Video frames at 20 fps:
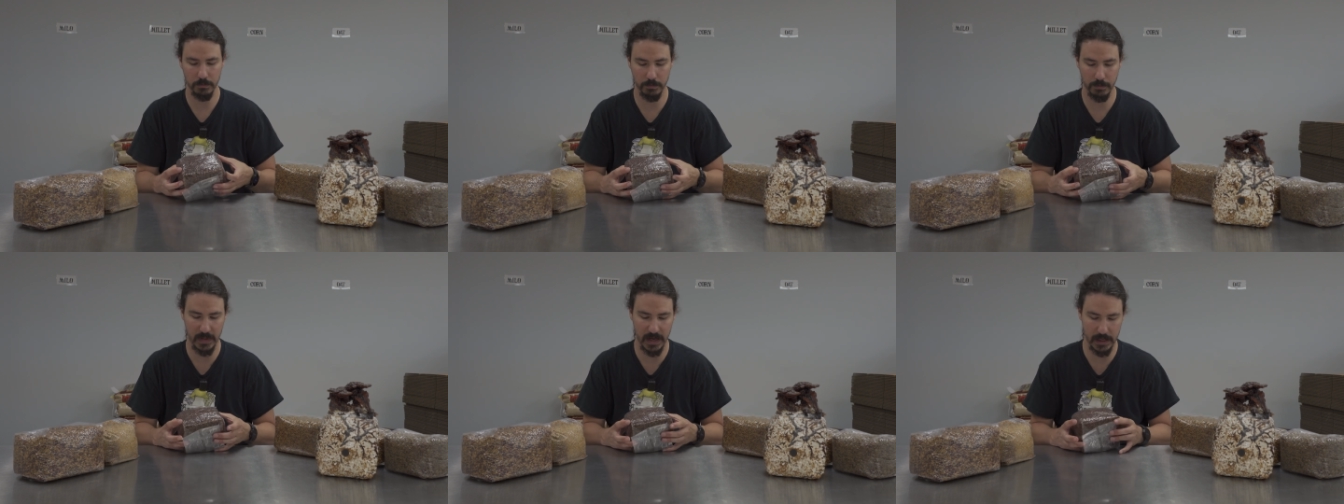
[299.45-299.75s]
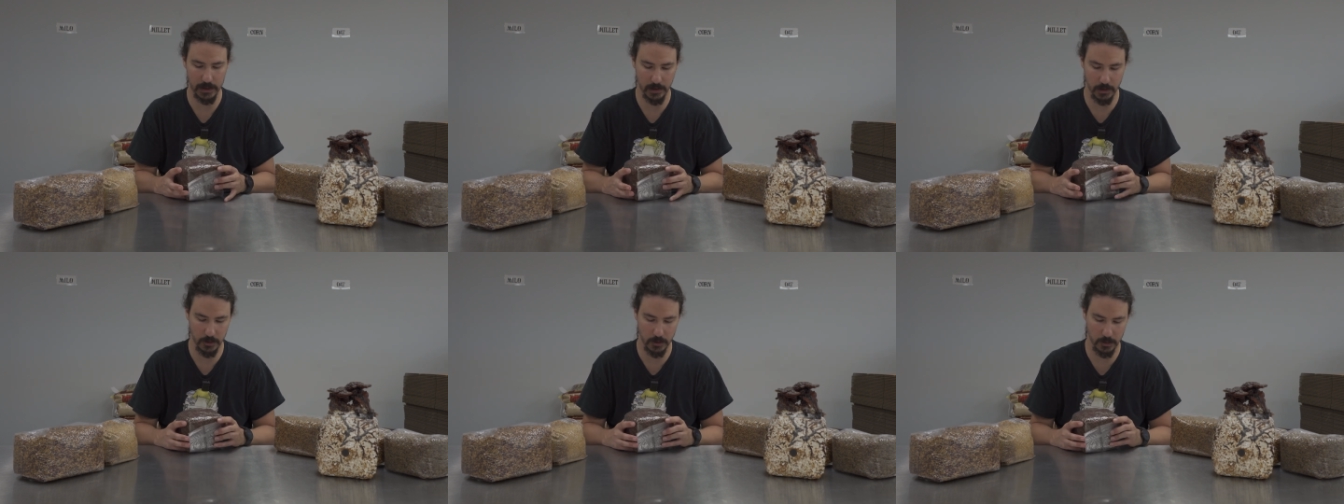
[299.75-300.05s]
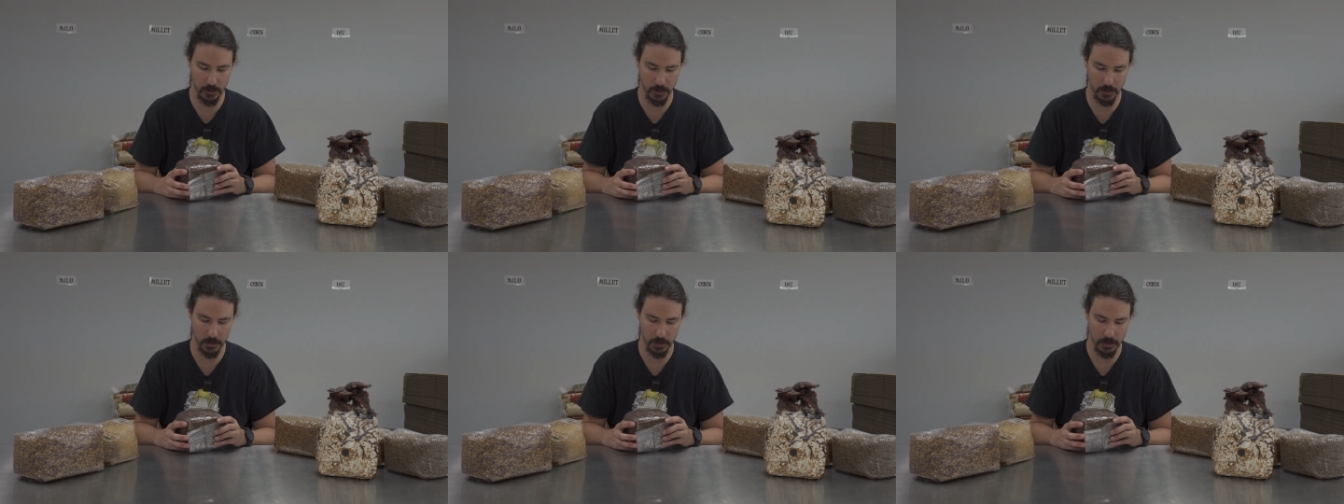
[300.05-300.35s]

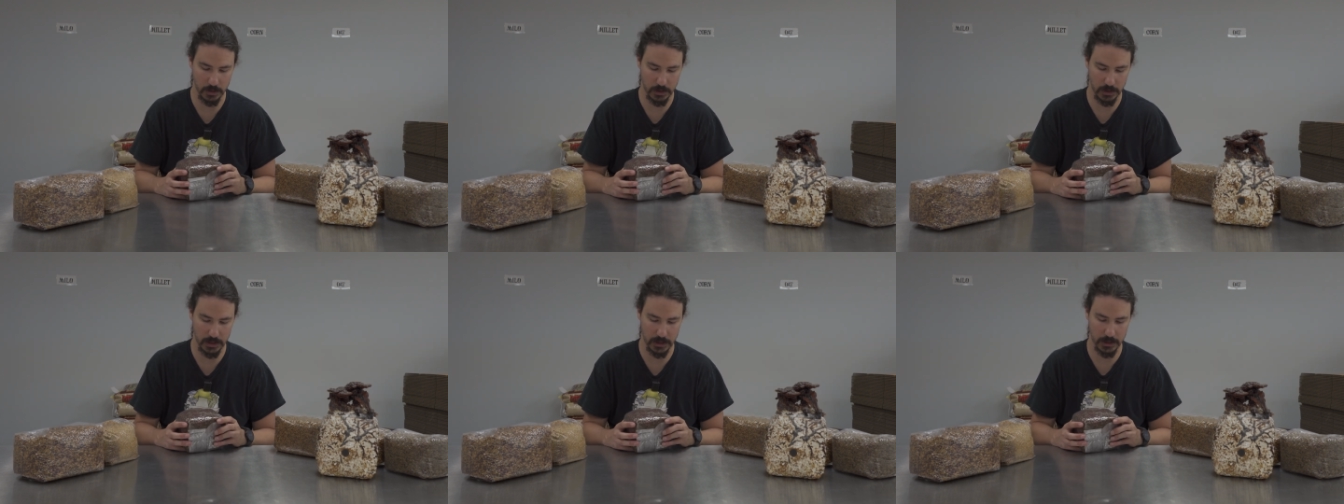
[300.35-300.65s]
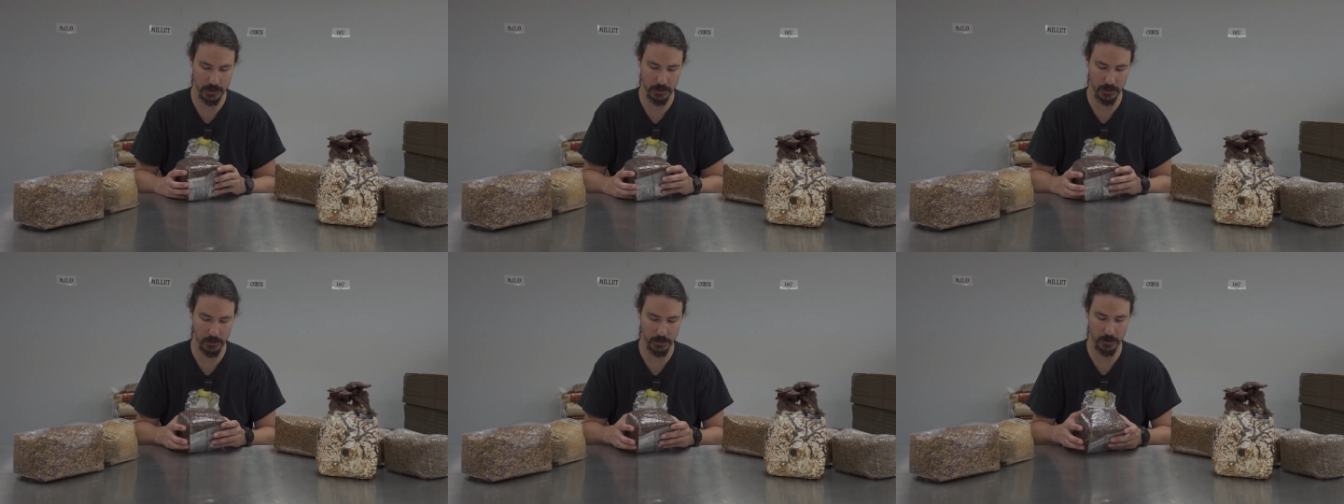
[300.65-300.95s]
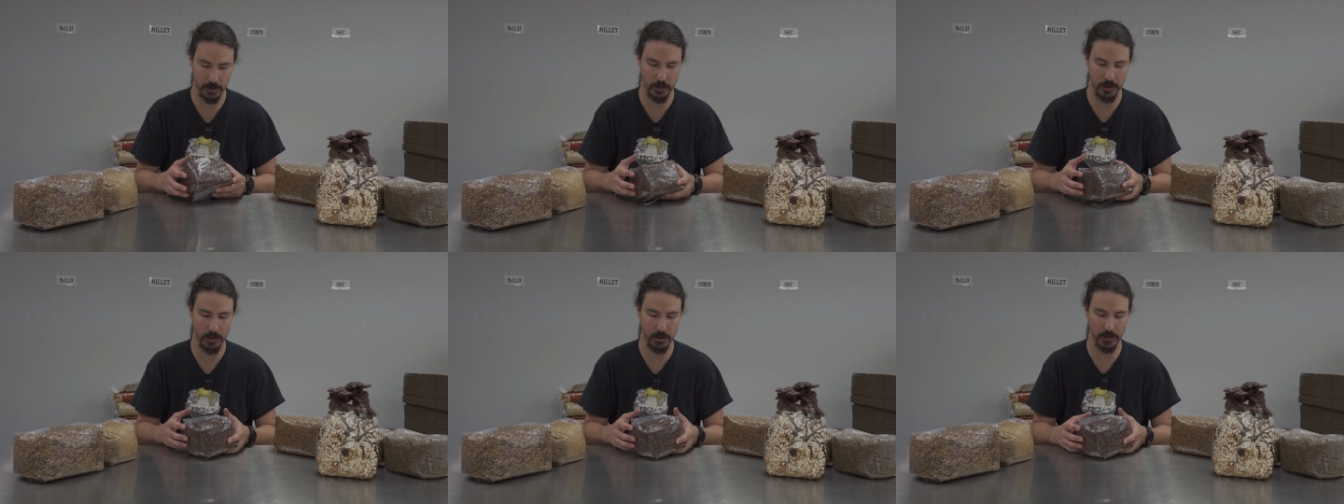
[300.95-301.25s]
Milo is
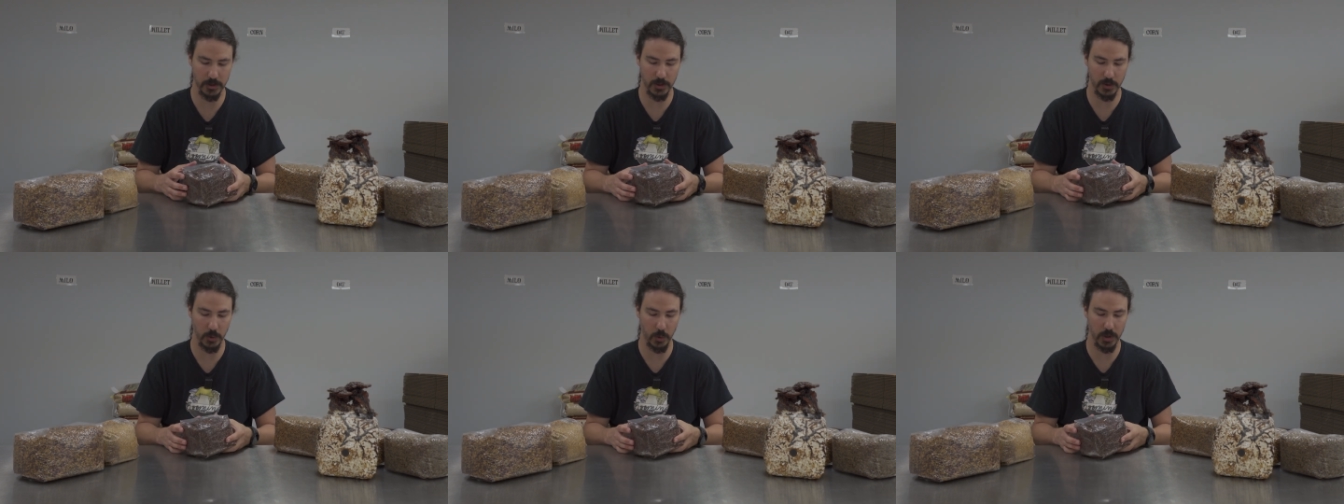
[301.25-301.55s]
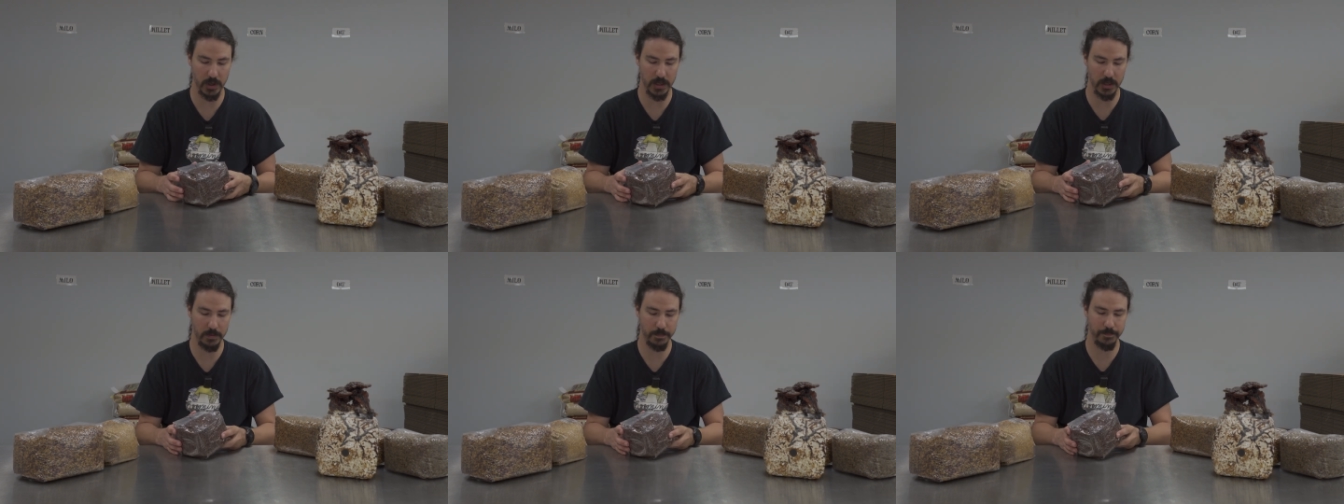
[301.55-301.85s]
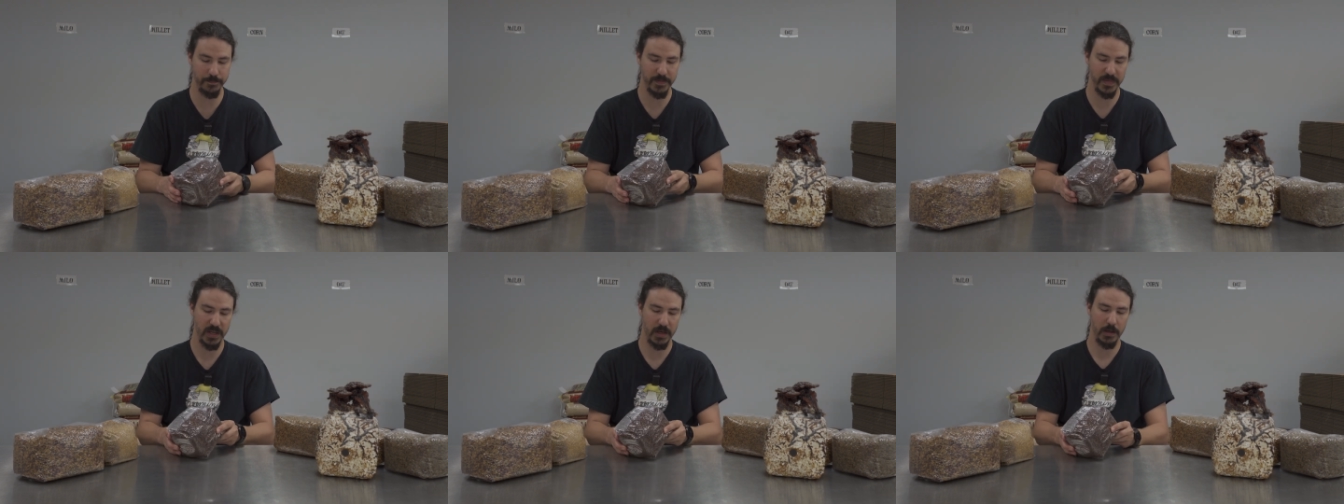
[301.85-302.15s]
also called sorghum.